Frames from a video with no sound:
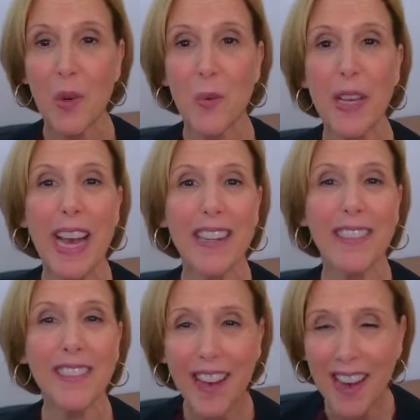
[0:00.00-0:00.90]
We had
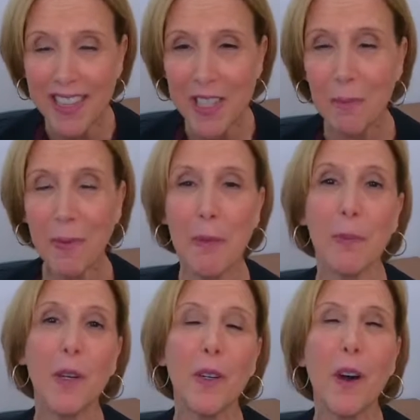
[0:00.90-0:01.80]
lots of
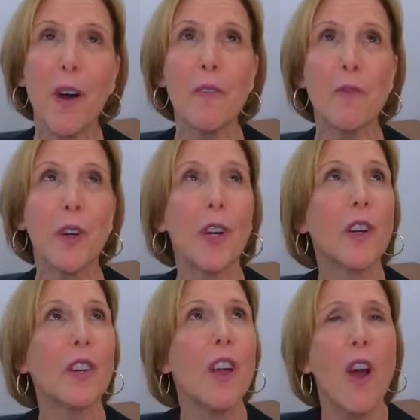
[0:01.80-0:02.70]
people,
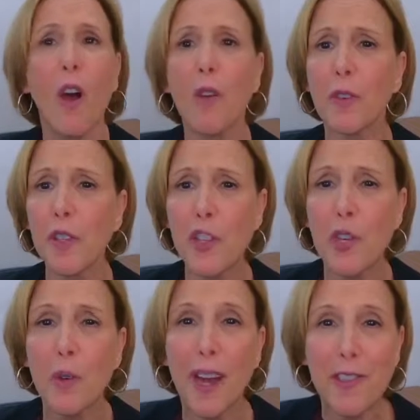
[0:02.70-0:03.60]
over
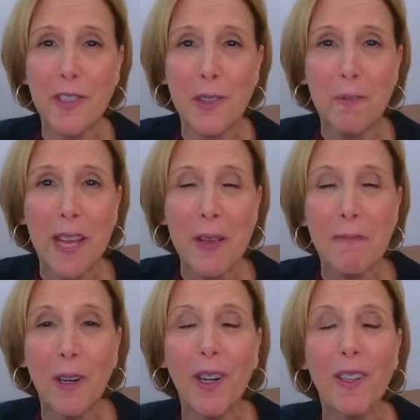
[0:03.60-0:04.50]
200
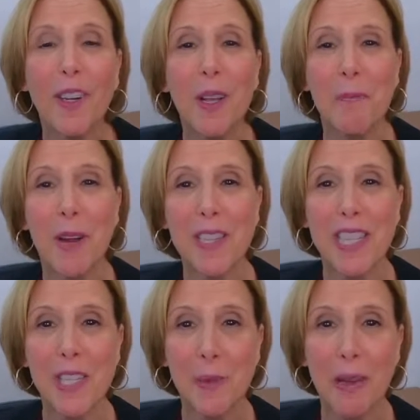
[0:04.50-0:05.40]
people
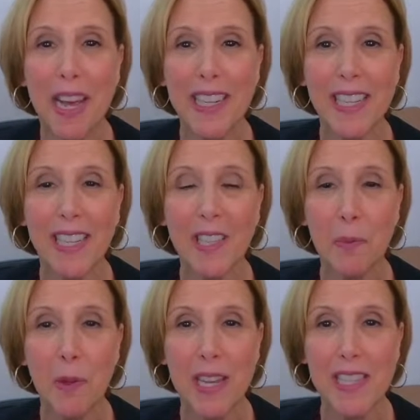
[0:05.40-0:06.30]
participating in
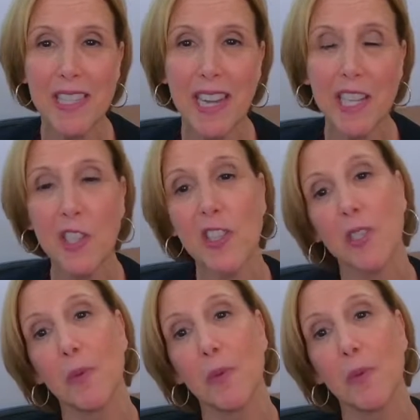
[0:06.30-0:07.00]
the presentations,